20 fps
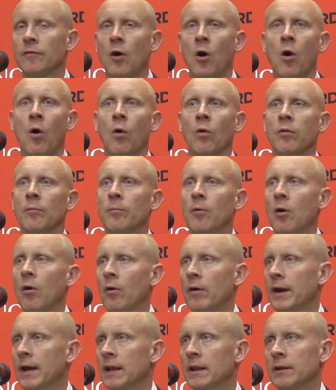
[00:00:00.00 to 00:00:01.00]
all the
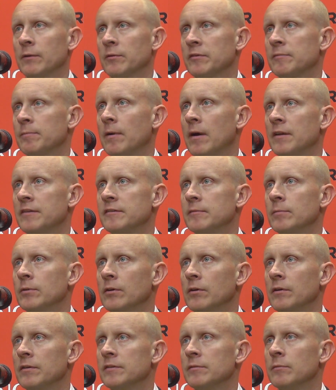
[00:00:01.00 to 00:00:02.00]
ball handling
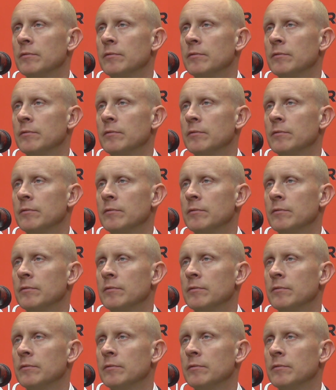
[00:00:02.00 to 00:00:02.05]
responsibilities.